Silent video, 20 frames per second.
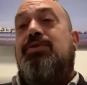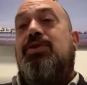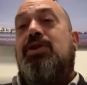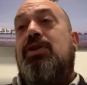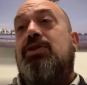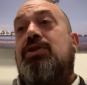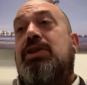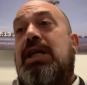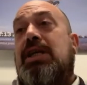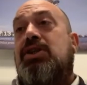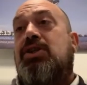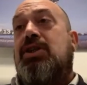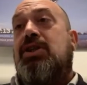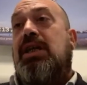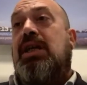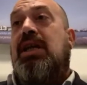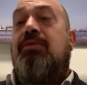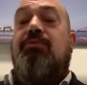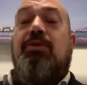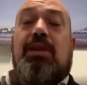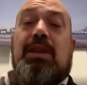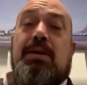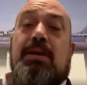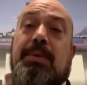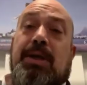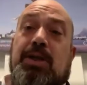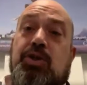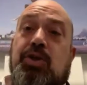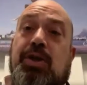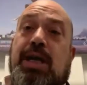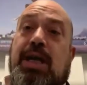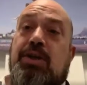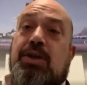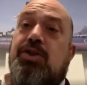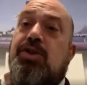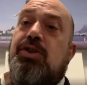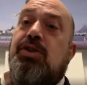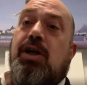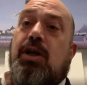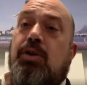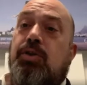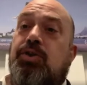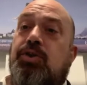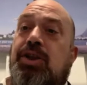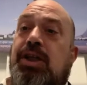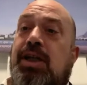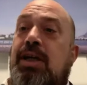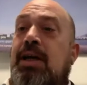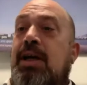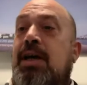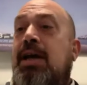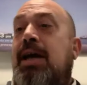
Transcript: So it's actually giving them education, culture,